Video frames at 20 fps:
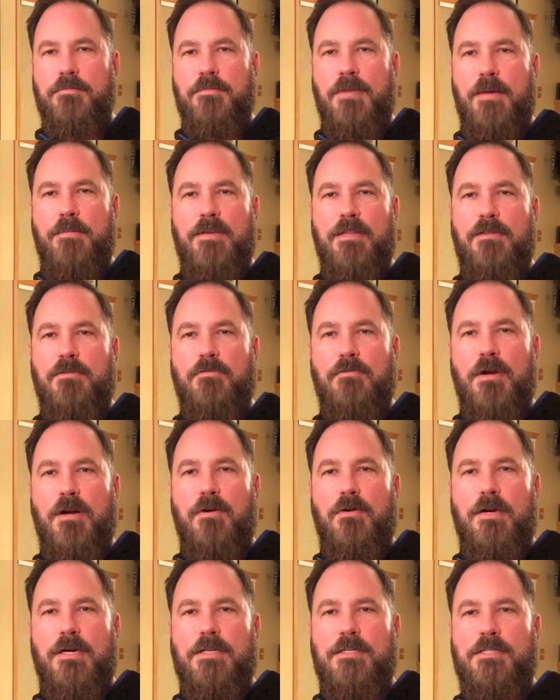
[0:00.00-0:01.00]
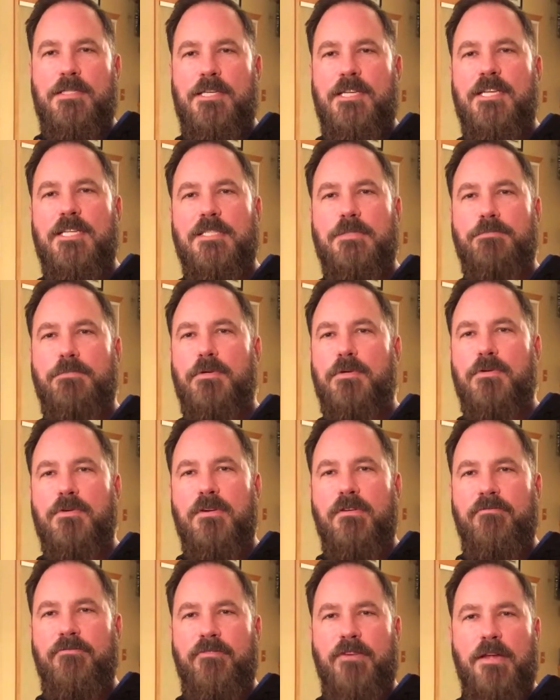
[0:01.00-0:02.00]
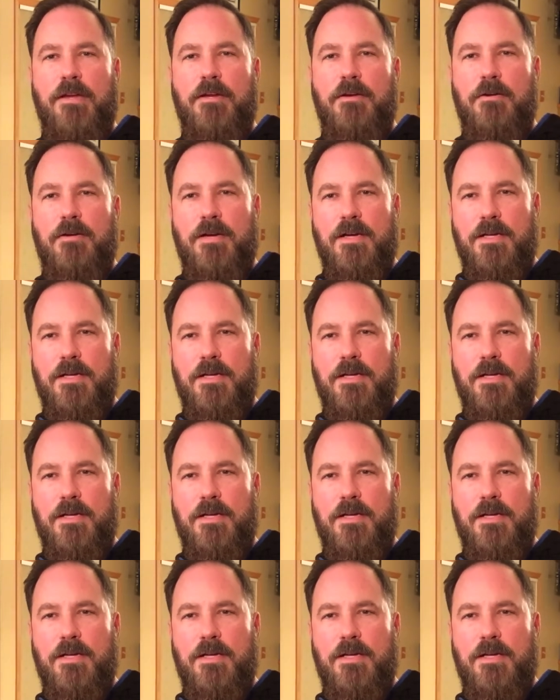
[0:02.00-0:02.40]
maybe throw a teaspoon of vinegar